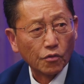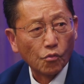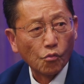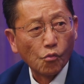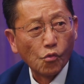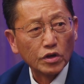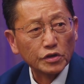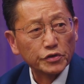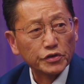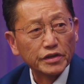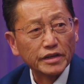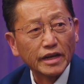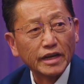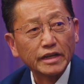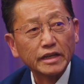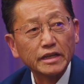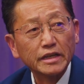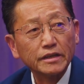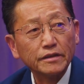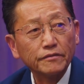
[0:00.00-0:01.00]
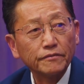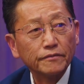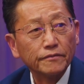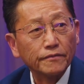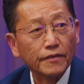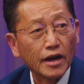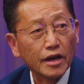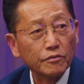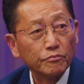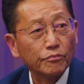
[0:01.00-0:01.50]
was
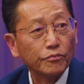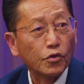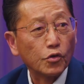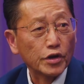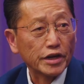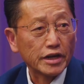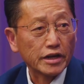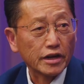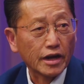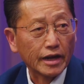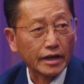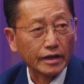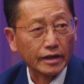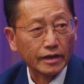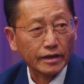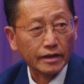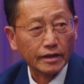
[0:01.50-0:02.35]
95.9.